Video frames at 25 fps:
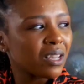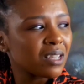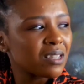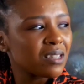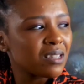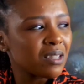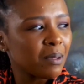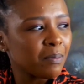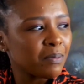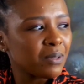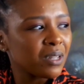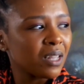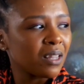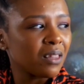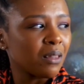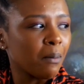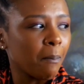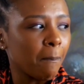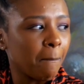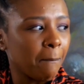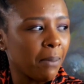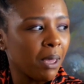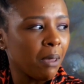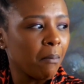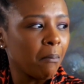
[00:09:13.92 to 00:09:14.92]
accepting the
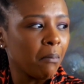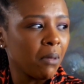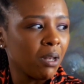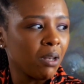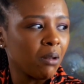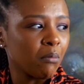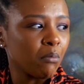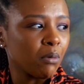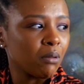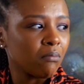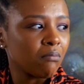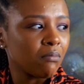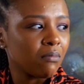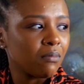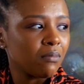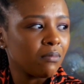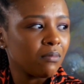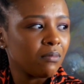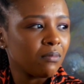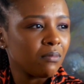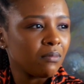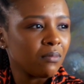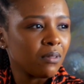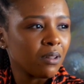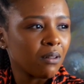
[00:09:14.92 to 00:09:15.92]
bare
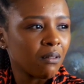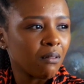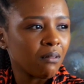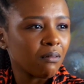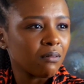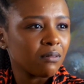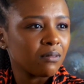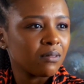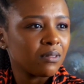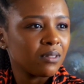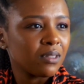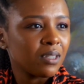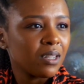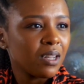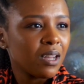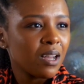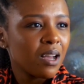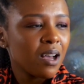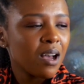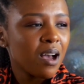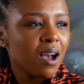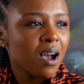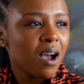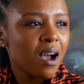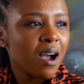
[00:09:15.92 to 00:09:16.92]
minimum, you know.
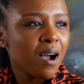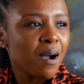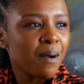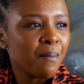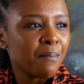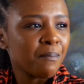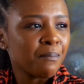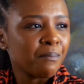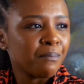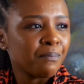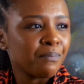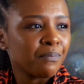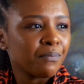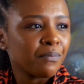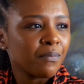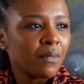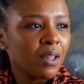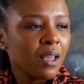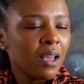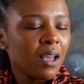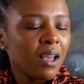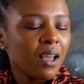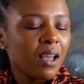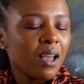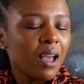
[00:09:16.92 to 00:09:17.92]
And
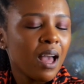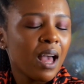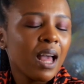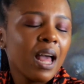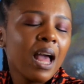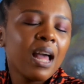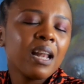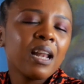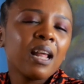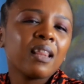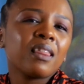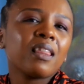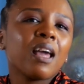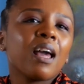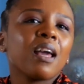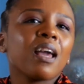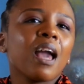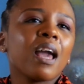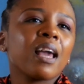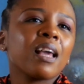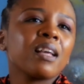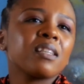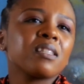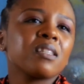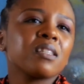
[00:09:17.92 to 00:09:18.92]

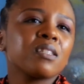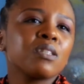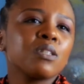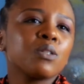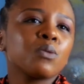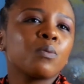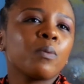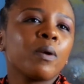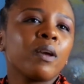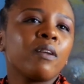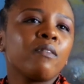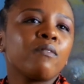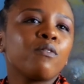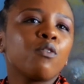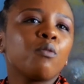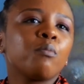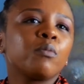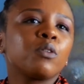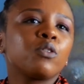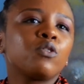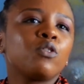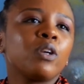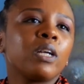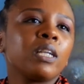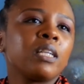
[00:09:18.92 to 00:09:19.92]
I guess this is where
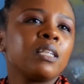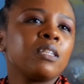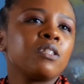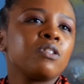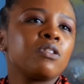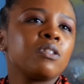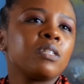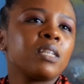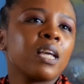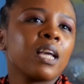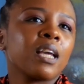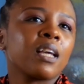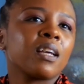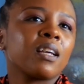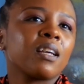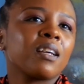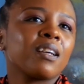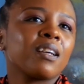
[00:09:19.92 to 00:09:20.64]
informal trade needs to take